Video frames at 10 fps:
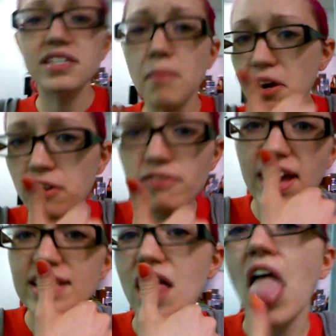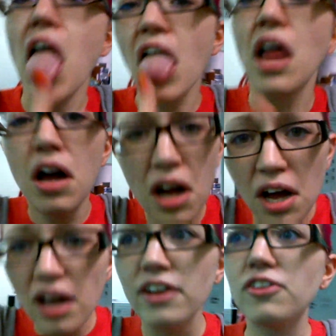got something on your face.
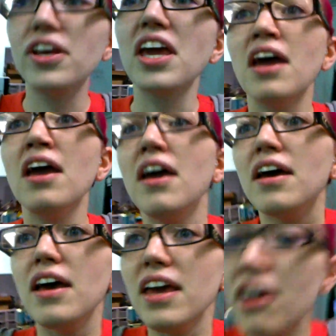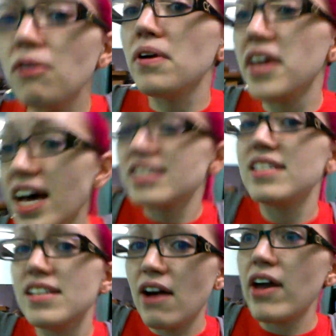you're like, ew,
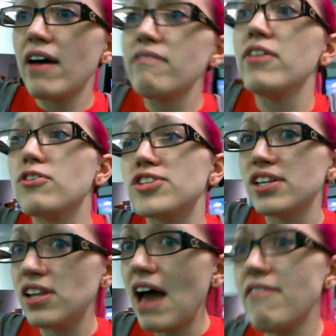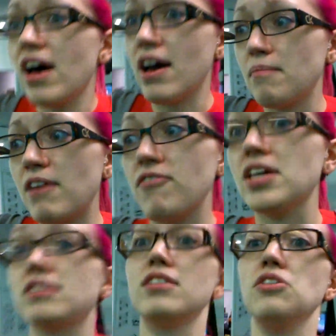yes, now I have your saliva on my
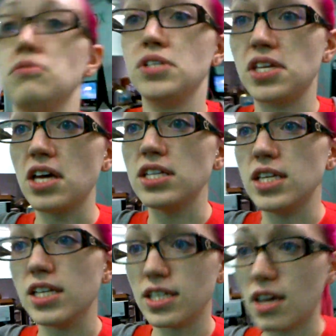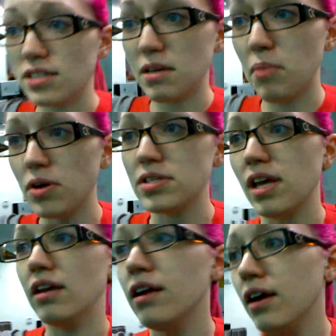face, you disgusting, disgusting
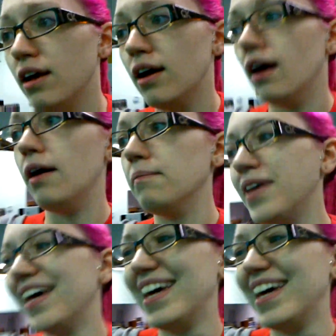person. Um,